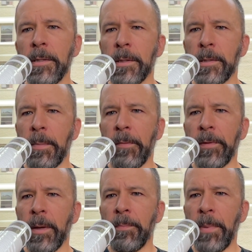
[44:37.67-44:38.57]
and some of
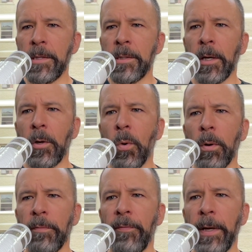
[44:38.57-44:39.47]
the basic
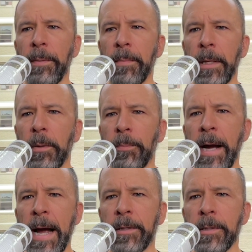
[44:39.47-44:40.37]
core fundamental
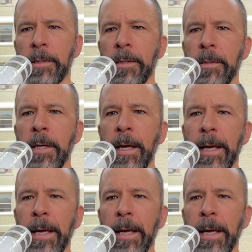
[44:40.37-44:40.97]
practices